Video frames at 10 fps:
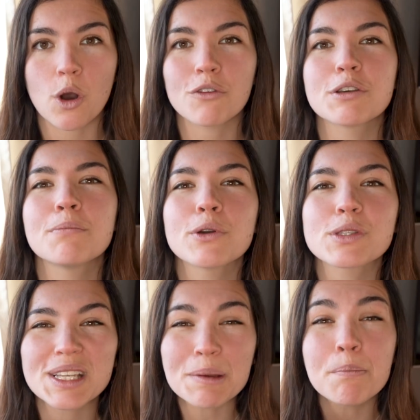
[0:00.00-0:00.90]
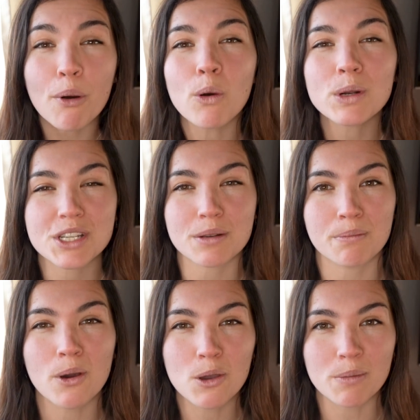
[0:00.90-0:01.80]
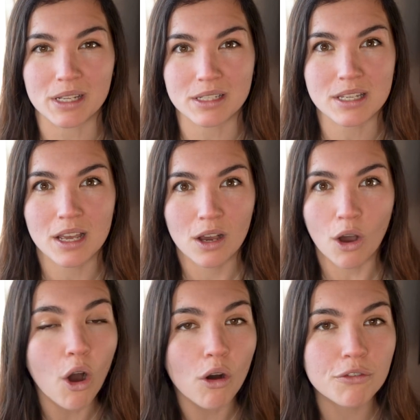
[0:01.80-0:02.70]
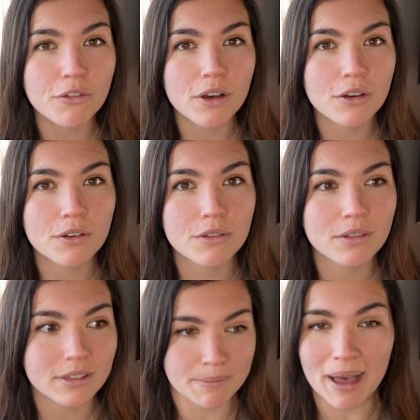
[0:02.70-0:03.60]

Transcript: of the most important moment of the